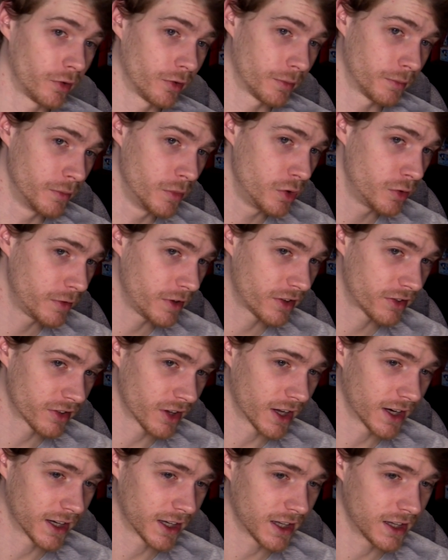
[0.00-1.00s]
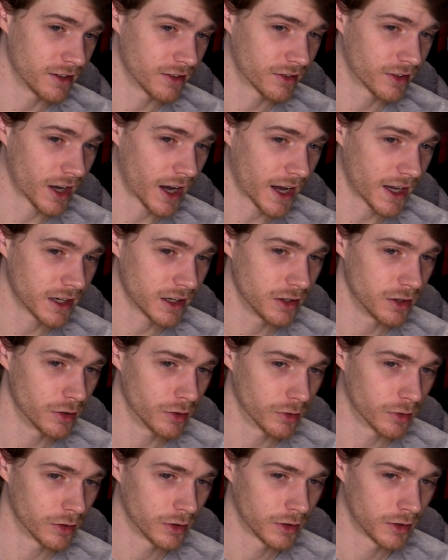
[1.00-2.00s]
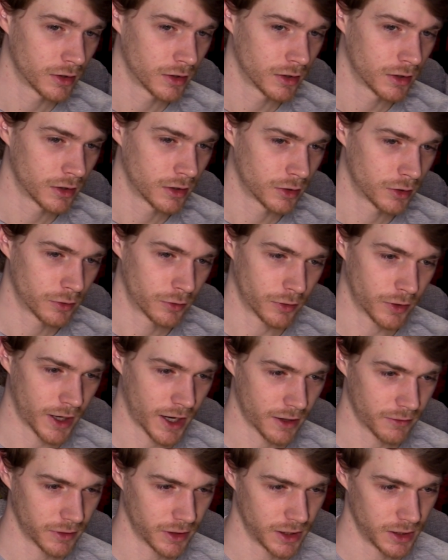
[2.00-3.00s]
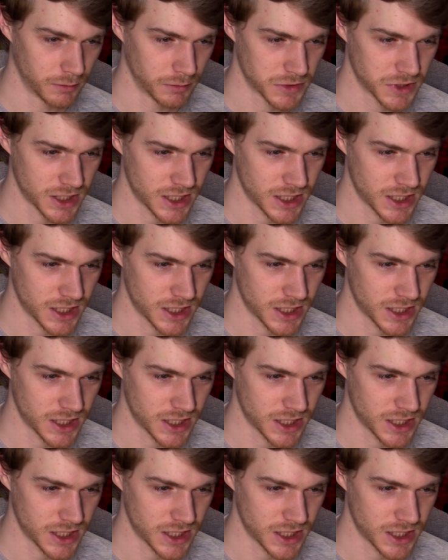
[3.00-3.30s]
old movie Sonic is kind of known for having them